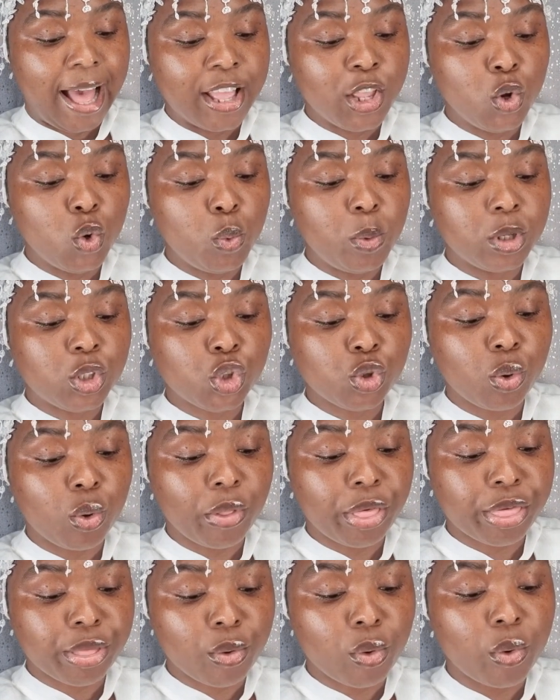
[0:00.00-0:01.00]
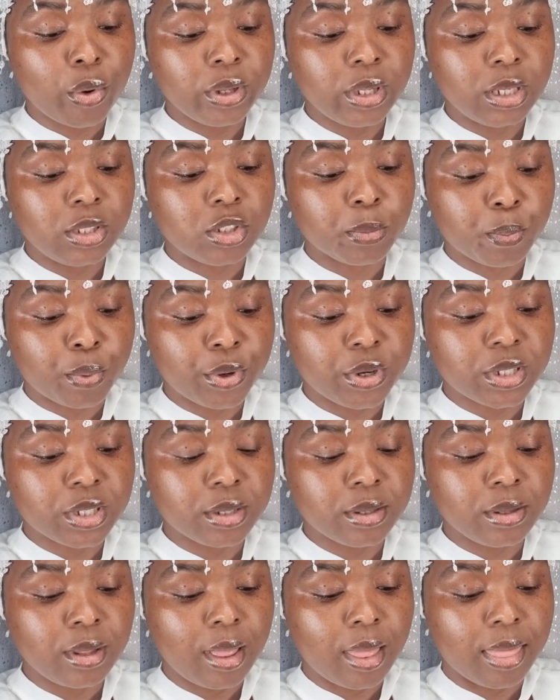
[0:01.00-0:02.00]
and you will be thrown into
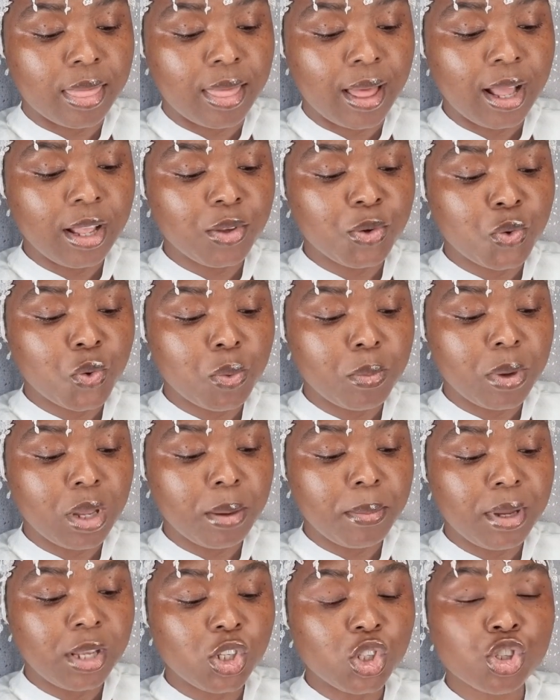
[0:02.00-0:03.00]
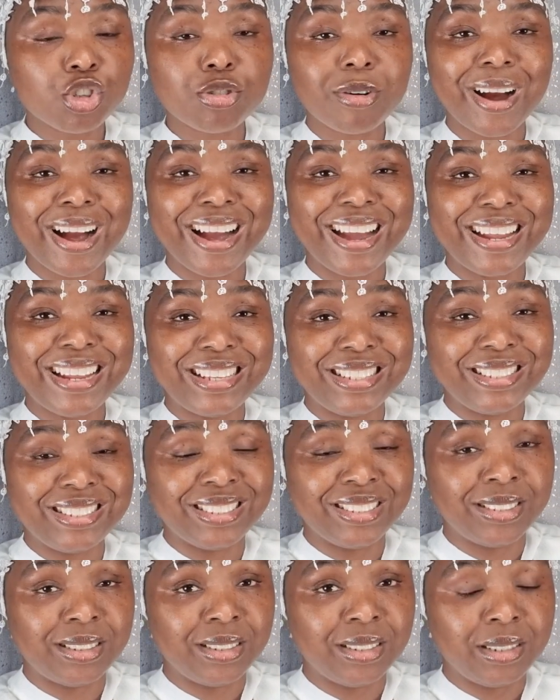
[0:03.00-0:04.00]
prison that you may be
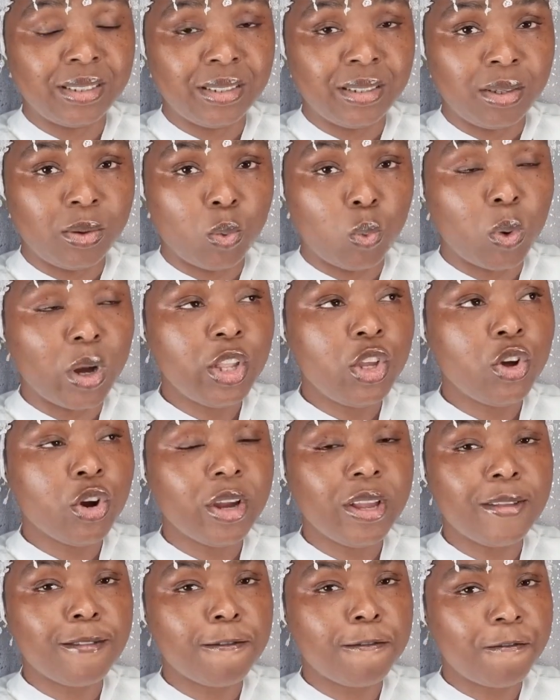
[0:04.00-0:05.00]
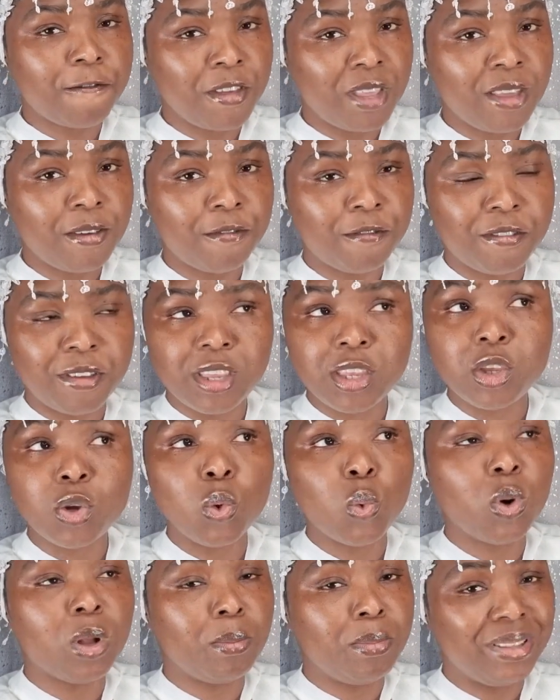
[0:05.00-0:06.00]
tried. When you're in Fifi,
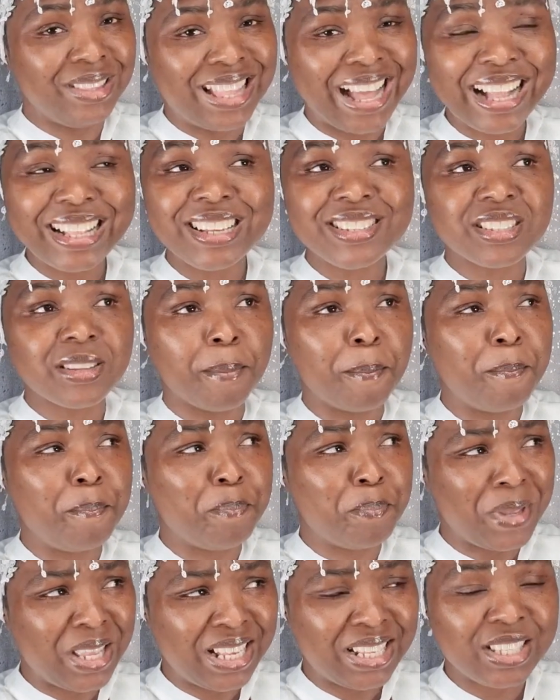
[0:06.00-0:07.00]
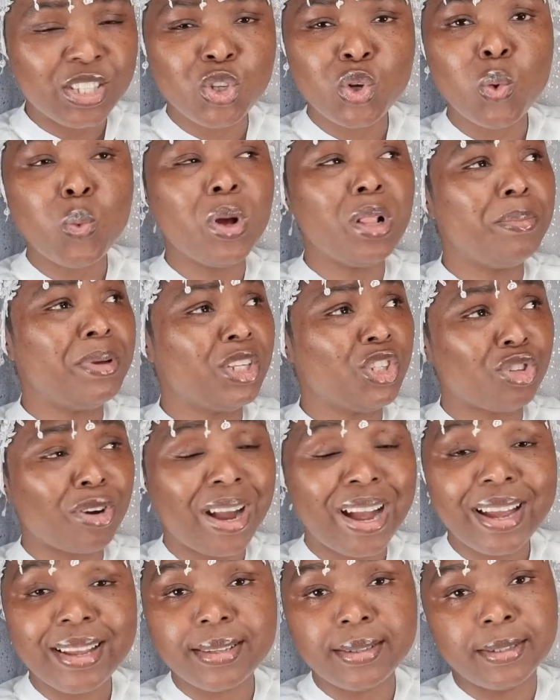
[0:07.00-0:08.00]
you will be, that is the beast, you will be
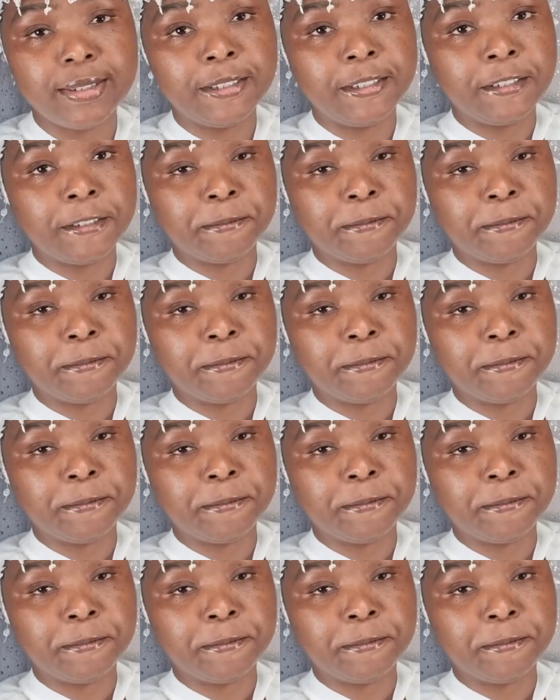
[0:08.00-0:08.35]
tried.